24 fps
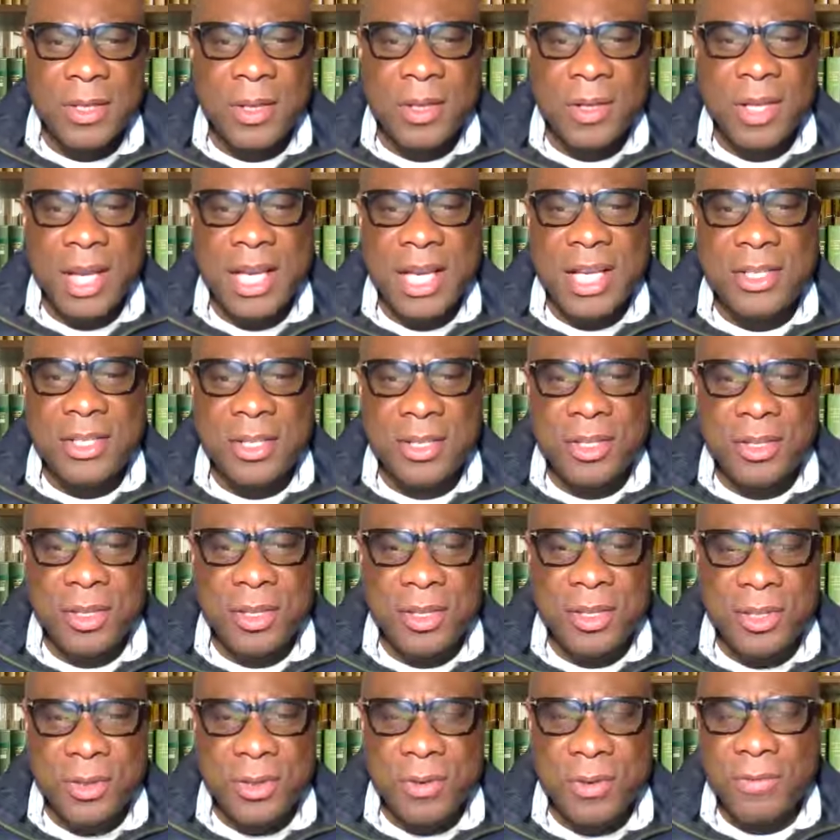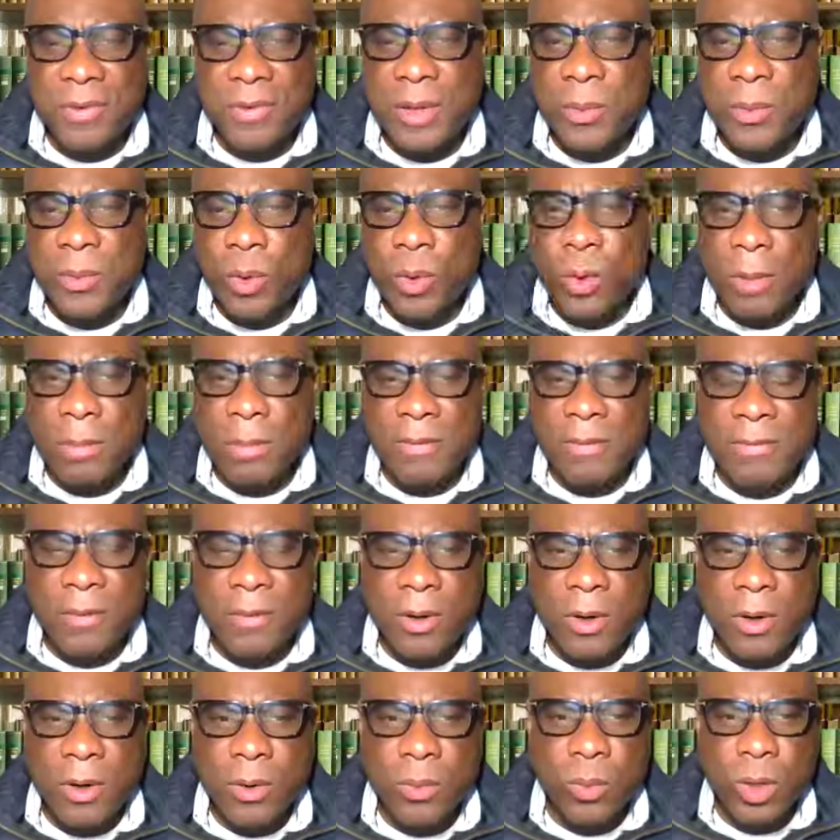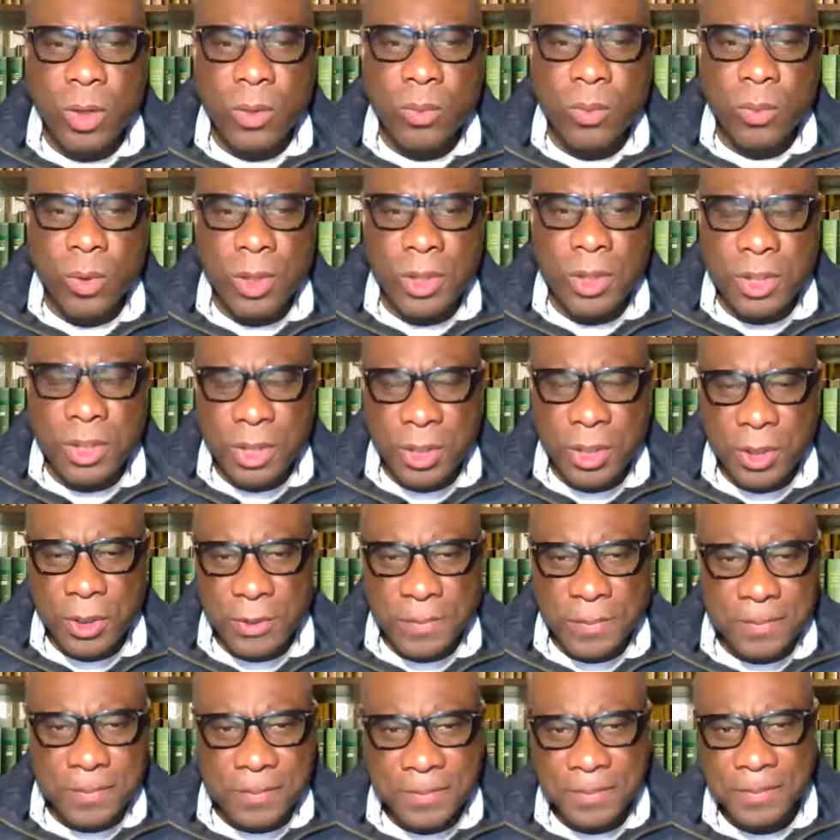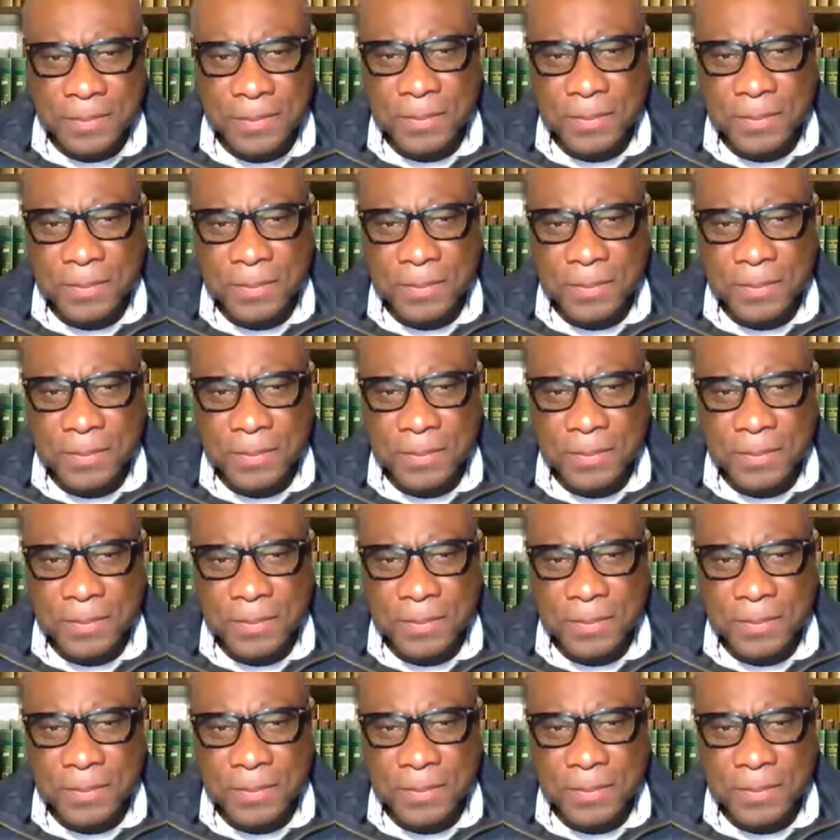So the institutional framework before World War II.